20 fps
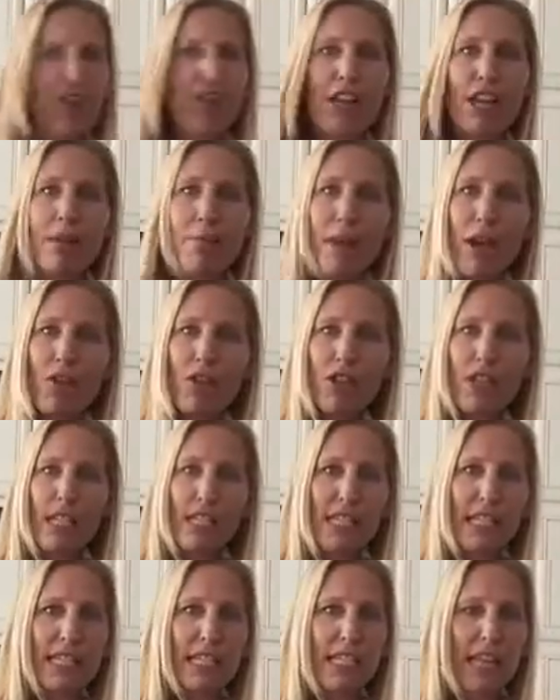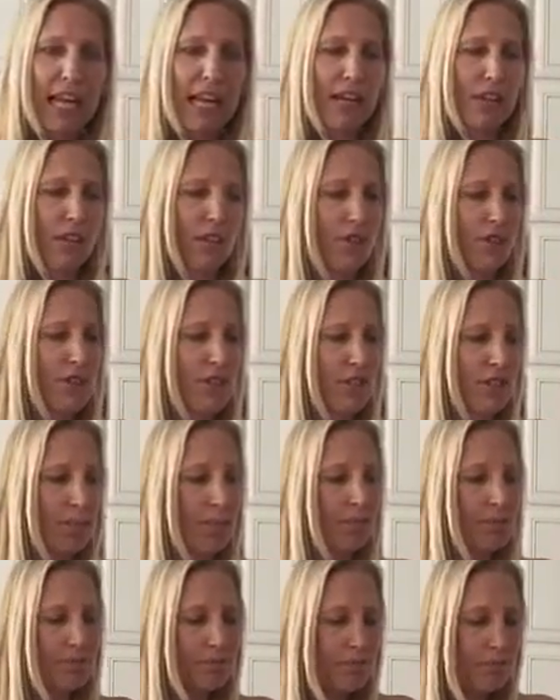thing about these containers
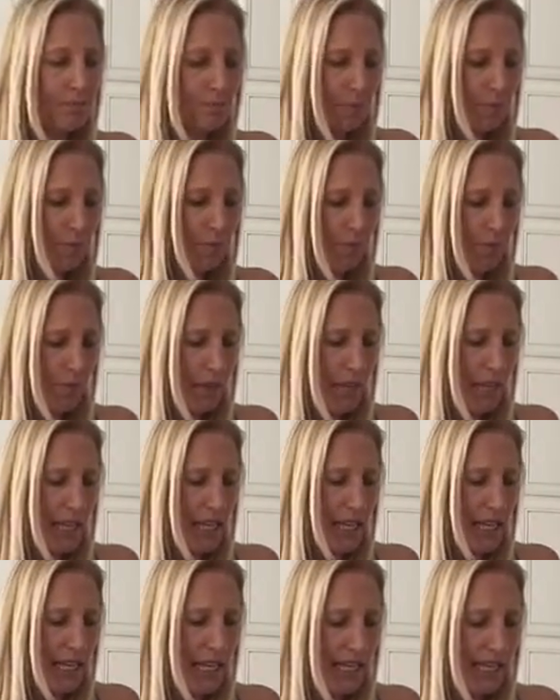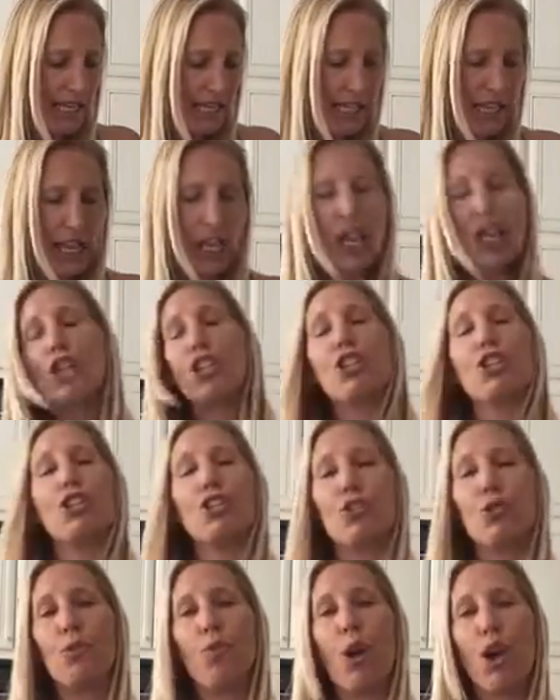is
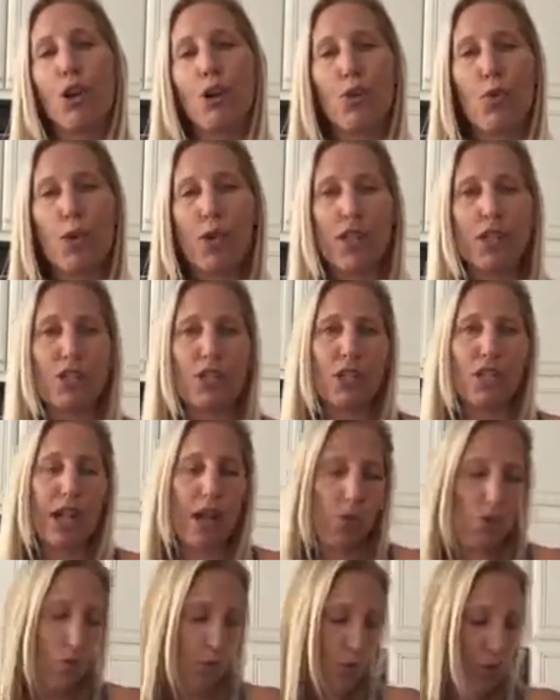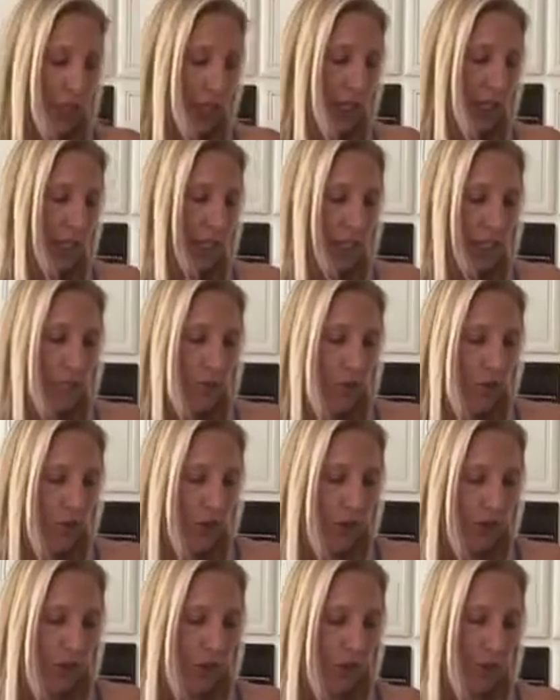you are going to get really
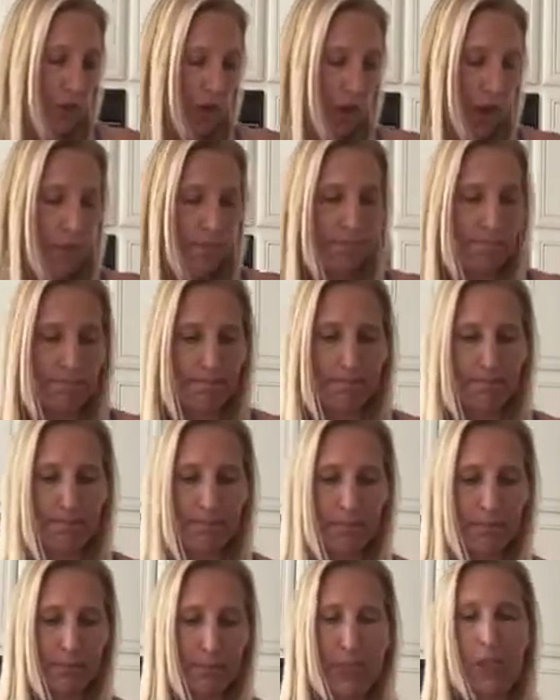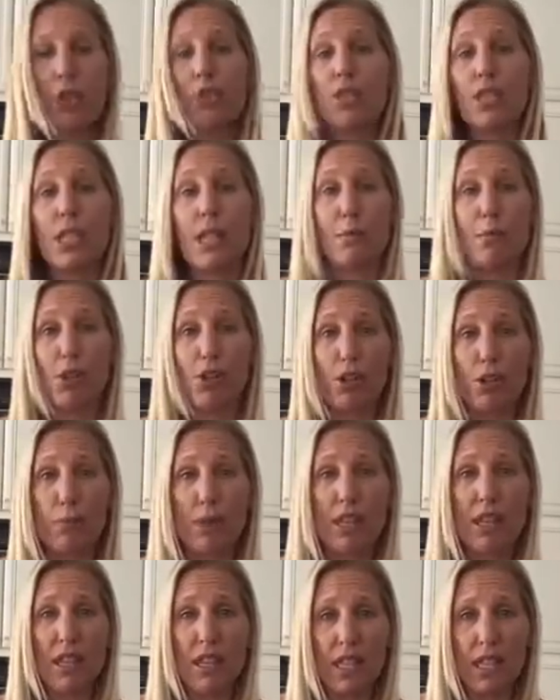used to them, and you're going to be
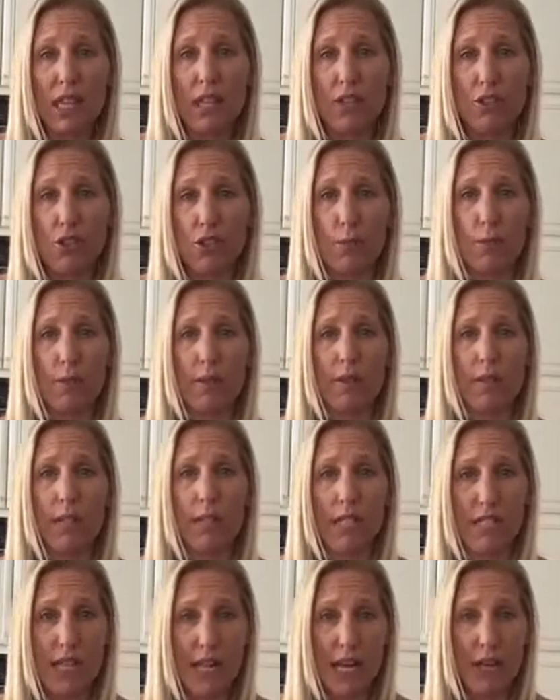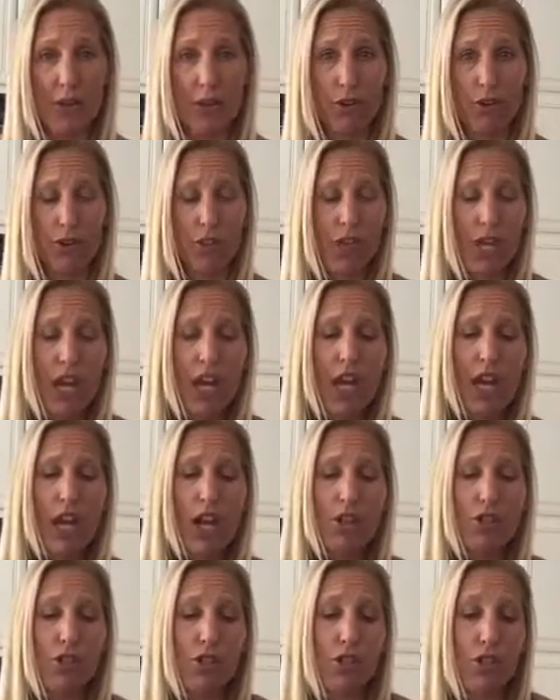thinking in terms of the containers.
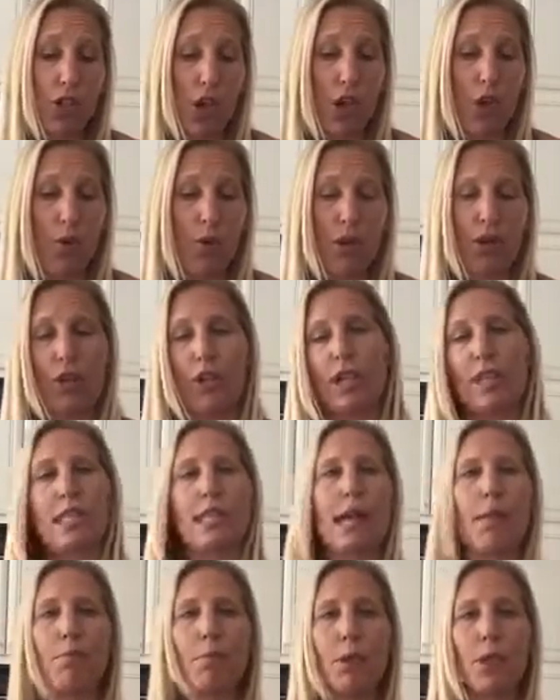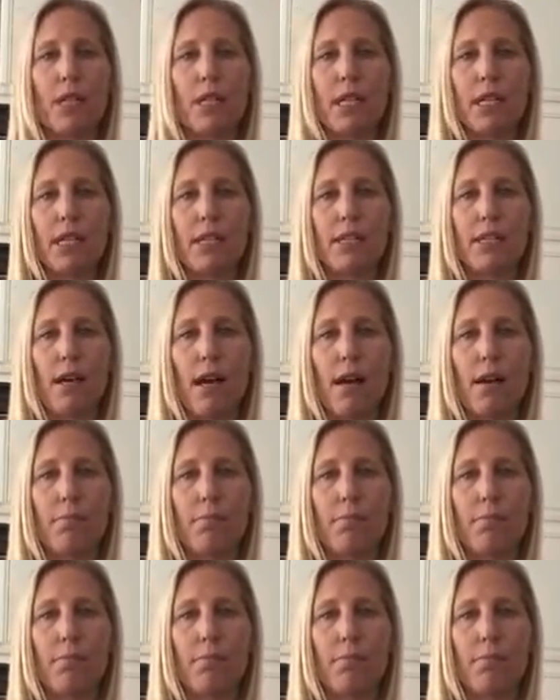So a good example is